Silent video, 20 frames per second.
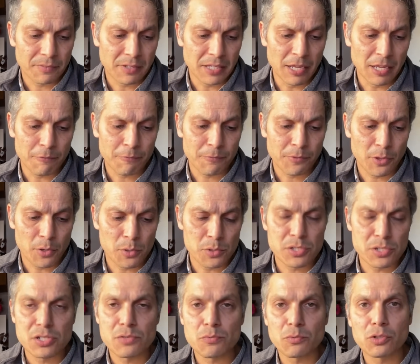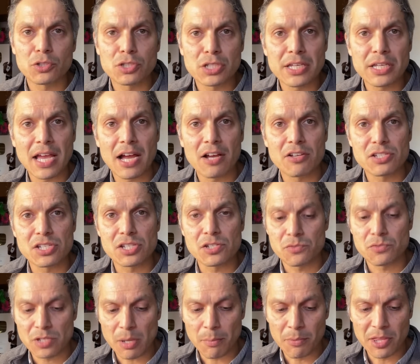if those tea
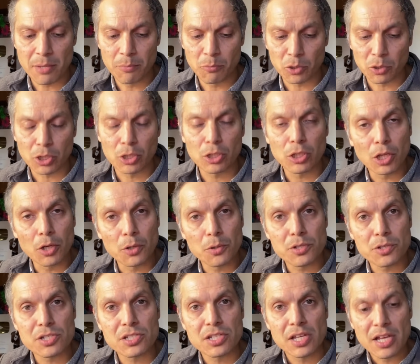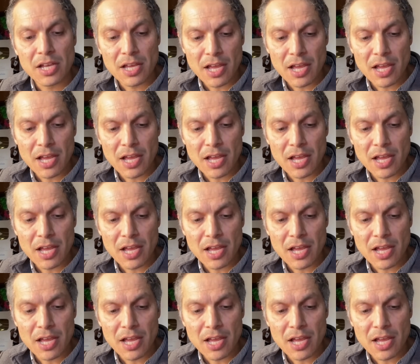houses, some of them were closed,